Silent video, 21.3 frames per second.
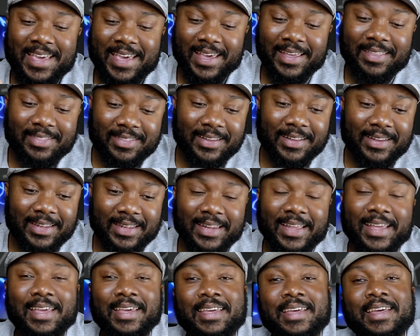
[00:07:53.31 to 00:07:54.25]
Hit the
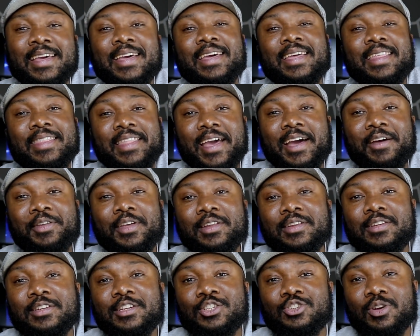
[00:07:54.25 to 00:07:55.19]
link down
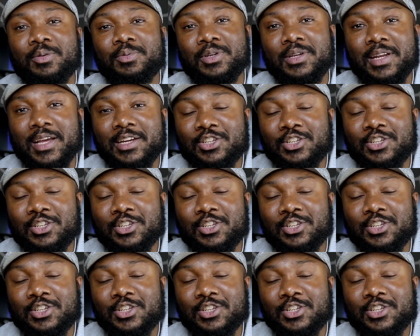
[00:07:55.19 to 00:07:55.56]
in the description.